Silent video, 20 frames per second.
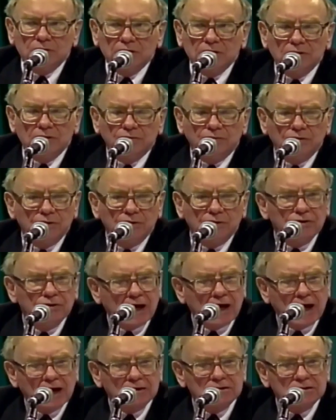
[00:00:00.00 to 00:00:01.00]
Between
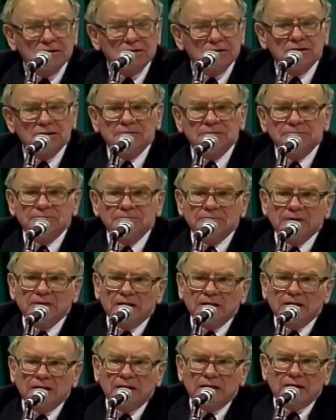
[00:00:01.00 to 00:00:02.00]
deferred taxes
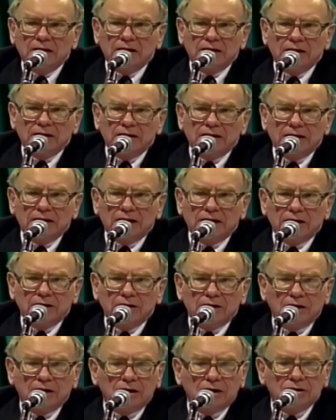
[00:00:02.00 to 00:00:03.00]

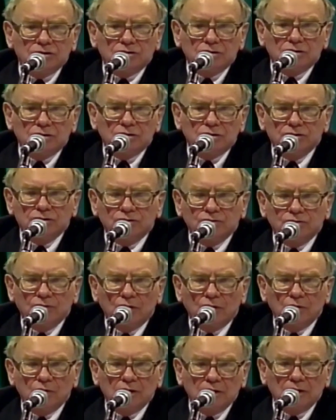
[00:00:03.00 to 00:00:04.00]
and our
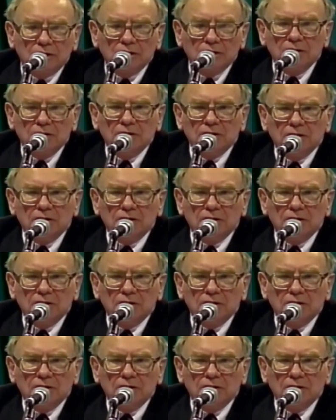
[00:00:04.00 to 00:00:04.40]
insurance float,